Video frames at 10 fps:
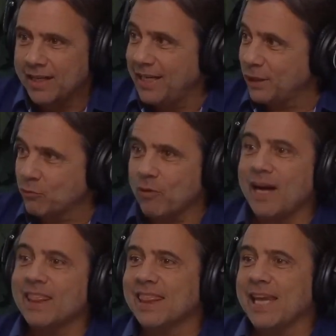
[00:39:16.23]
It's
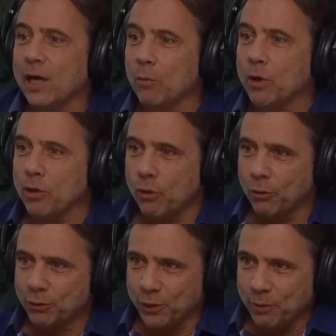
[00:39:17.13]
right there when you're
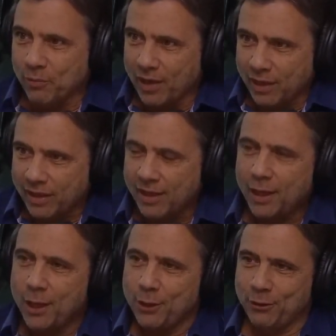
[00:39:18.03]
holding your breath.
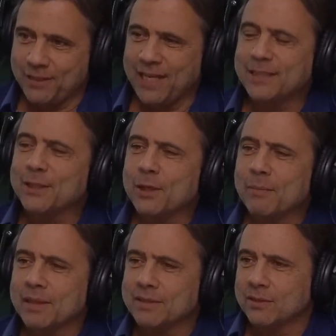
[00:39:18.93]
You're tensing your
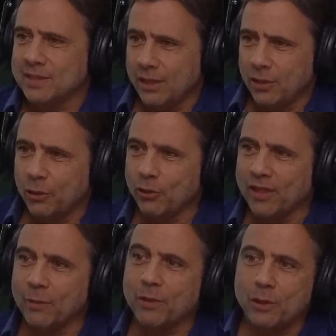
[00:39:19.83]
muscles, and the third
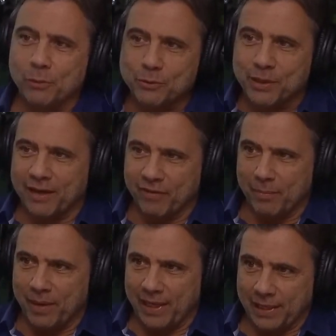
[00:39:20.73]
thing we do is we give it a
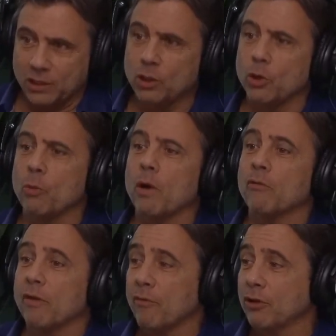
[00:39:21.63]
meaning. So you want to
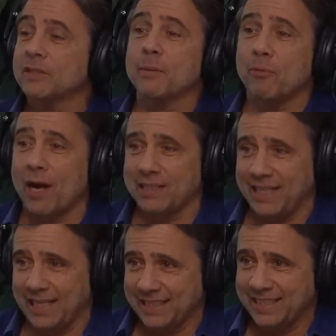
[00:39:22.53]
reverse the
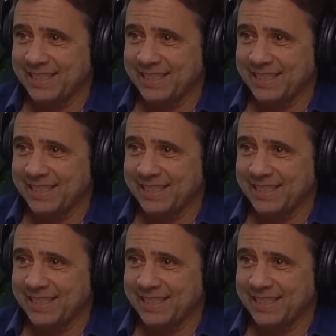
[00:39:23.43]
process.